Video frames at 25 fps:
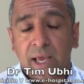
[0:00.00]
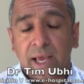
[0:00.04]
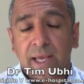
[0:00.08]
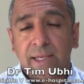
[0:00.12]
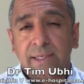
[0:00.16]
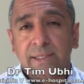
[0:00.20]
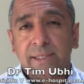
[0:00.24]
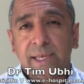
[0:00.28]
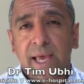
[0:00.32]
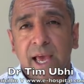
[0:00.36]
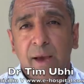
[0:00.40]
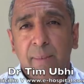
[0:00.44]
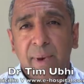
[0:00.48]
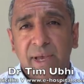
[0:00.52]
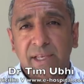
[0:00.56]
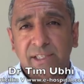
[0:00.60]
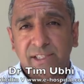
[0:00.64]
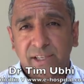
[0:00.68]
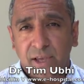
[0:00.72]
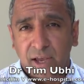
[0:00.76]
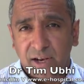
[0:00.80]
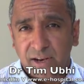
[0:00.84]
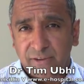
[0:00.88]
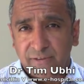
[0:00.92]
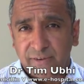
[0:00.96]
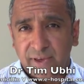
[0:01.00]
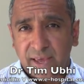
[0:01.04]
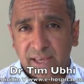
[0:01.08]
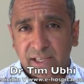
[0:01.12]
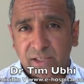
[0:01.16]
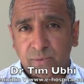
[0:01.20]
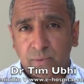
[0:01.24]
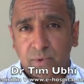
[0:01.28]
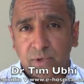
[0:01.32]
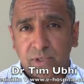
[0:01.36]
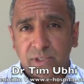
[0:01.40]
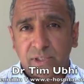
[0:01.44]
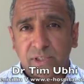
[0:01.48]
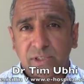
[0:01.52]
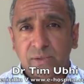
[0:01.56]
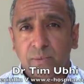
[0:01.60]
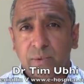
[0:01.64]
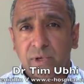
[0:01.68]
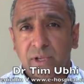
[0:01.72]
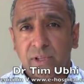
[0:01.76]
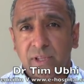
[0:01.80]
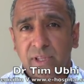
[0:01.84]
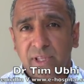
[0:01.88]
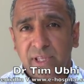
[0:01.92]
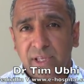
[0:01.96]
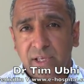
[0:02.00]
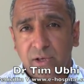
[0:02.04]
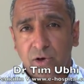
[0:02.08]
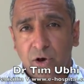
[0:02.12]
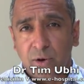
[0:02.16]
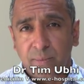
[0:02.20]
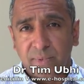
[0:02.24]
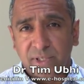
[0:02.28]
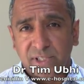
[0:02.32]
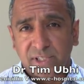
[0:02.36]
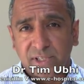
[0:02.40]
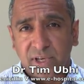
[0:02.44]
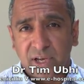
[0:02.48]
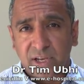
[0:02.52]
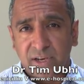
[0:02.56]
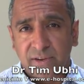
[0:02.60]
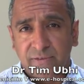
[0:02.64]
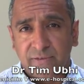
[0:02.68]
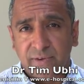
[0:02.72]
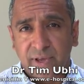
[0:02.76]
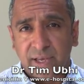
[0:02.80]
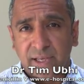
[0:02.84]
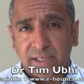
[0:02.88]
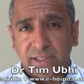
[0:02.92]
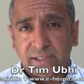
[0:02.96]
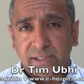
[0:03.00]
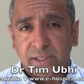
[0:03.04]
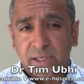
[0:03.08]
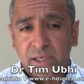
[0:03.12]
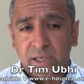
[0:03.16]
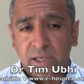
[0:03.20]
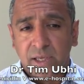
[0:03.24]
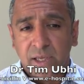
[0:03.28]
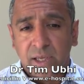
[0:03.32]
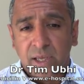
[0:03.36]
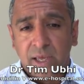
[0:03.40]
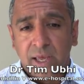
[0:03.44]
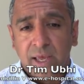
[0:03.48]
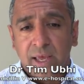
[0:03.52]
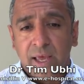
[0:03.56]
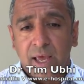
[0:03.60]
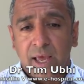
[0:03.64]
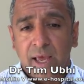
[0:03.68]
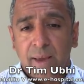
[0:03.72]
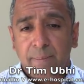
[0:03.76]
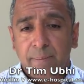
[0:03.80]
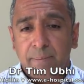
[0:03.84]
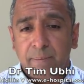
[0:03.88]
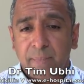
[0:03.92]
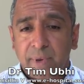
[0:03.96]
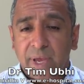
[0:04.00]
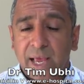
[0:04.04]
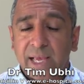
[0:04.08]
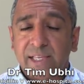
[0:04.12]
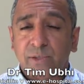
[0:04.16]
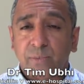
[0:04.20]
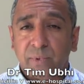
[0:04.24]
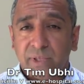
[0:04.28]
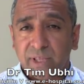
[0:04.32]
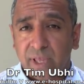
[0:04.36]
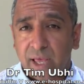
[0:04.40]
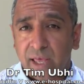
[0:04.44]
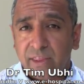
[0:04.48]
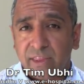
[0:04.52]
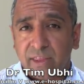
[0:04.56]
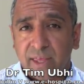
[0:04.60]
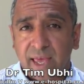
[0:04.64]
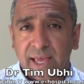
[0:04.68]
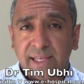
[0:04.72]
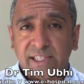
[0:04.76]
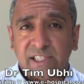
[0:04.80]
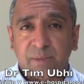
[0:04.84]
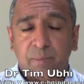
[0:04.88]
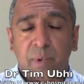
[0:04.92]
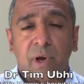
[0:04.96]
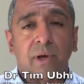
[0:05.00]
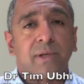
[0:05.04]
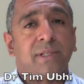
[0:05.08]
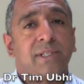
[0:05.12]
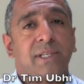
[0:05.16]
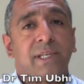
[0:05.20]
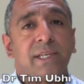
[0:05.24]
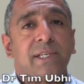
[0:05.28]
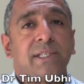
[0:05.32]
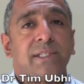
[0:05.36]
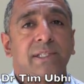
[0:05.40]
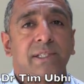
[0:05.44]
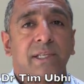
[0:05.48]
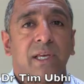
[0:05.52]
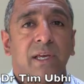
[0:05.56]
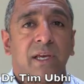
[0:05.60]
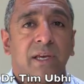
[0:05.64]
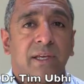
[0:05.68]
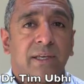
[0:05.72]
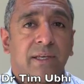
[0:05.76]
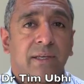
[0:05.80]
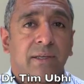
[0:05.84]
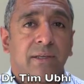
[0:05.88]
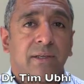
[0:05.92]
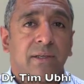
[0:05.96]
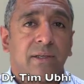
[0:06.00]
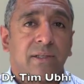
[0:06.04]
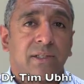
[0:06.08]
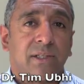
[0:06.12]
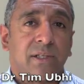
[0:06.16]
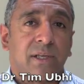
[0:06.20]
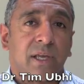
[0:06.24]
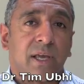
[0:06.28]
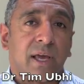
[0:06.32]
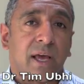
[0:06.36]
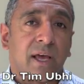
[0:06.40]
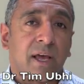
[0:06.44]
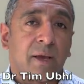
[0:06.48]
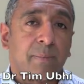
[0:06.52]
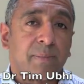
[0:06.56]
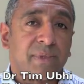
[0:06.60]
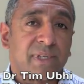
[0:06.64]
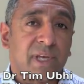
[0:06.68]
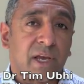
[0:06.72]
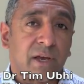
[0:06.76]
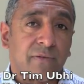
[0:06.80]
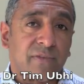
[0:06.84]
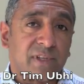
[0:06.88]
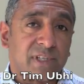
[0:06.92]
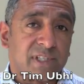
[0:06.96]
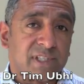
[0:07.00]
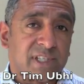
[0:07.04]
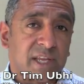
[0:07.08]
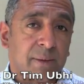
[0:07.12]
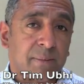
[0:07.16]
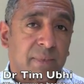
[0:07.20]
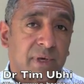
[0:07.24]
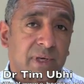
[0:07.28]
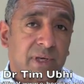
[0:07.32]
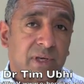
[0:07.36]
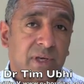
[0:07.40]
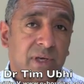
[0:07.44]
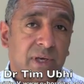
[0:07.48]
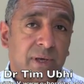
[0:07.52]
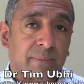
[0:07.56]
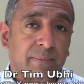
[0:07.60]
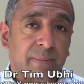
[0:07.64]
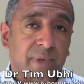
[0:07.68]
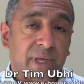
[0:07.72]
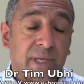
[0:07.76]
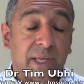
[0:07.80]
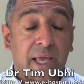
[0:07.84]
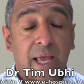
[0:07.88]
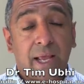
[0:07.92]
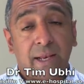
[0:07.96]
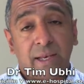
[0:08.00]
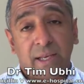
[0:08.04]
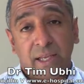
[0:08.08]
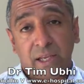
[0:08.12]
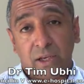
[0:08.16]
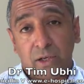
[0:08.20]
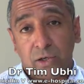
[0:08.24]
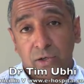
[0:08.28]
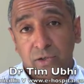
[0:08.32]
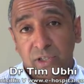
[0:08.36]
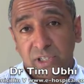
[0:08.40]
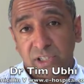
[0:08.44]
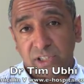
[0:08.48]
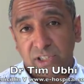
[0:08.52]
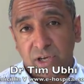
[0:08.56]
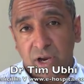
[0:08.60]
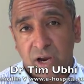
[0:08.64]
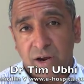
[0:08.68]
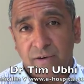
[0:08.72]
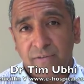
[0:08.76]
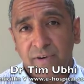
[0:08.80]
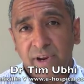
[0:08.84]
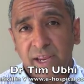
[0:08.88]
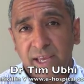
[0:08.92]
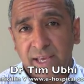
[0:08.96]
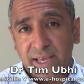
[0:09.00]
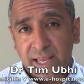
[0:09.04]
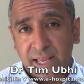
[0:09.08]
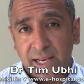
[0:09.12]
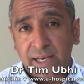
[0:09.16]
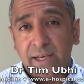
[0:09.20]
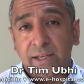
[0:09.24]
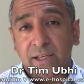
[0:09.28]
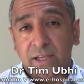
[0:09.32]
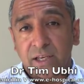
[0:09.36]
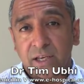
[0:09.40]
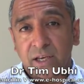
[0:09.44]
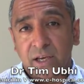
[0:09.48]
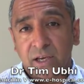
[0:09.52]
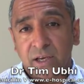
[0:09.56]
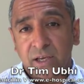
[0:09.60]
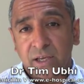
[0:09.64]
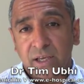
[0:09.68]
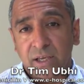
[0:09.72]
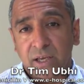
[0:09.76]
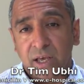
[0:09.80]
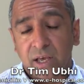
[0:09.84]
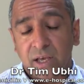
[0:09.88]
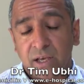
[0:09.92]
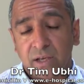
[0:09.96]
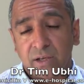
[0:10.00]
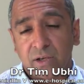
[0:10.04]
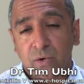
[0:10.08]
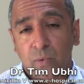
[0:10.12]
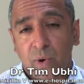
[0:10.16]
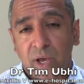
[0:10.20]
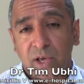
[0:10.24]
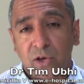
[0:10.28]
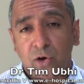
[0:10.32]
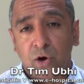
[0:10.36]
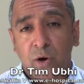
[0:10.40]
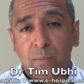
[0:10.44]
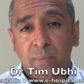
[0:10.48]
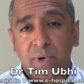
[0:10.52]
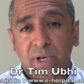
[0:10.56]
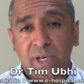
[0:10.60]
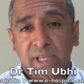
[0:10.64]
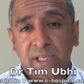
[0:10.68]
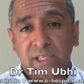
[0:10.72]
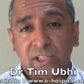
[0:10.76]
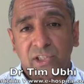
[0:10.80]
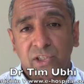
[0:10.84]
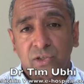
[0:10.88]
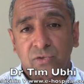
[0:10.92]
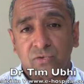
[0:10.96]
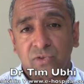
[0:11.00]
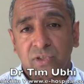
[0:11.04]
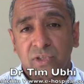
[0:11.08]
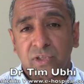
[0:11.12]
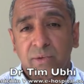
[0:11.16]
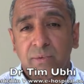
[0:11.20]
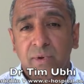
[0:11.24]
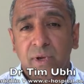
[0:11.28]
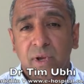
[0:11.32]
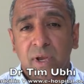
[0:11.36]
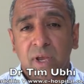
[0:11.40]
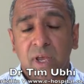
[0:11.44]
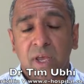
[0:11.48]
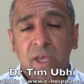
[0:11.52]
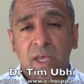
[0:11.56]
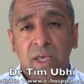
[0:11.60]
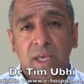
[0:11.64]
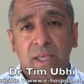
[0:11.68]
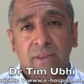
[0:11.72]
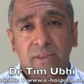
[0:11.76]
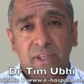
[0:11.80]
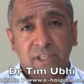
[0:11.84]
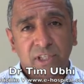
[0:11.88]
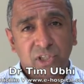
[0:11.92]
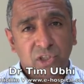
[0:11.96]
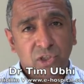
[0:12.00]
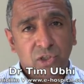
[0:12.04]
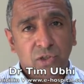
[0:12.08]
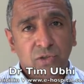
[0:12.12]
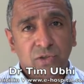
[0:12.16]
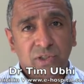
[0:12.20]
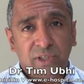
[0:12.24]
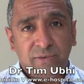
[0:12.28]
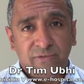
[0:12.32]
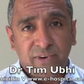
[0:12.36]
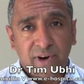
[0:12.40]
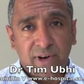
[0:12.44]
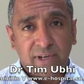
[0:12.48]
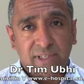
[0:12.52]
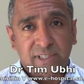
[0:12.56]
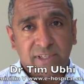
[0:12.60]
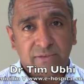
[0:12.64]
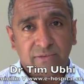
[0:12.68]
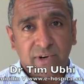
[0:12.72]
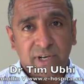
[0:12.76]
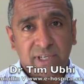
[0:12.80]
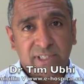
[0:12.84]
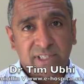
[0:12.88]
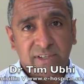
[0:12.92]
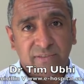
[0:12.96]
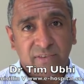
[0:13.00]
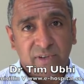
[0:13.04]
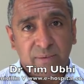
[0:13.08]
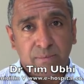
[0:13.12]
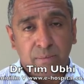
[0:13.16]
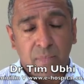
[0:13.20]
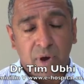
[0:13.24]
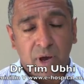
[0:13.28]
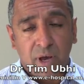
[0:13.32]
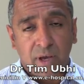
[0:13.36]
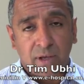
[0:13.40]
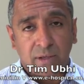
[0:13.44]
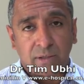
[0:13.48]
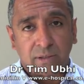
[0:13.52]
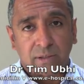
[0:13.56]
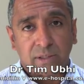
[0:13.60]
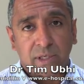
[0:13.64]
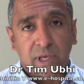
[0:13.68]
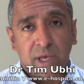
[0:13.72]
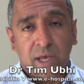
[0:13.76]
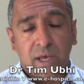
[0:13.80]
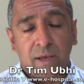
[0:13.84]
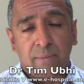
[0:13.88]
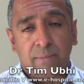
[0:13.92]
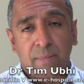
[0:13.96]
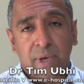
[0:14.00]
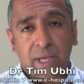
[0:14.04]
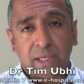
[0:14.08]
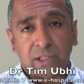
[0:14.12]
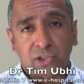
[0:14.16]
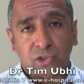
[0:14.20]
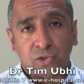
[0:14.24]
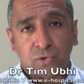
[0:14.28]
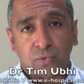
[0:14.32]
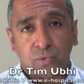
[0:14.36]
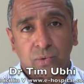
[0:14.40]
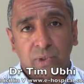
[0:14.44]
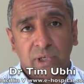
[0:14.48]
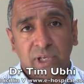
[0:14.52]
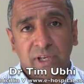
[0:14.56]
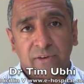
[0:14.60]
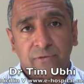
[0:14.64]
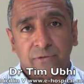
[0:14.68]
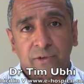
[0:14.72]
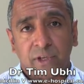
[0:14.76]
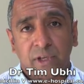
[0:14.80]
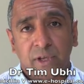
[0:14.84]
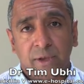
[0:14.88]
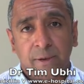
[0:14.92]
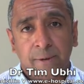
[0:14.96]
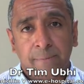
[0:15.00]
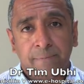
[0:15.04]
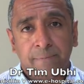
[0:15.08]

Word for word: And how about side effects? What, what are the common side effects? Um, as with other antibiotics, uh, upset of the stomach um, and including diarrhea can occur uh, quite commonly in children. This is usually rel relatively mild um, and short lived.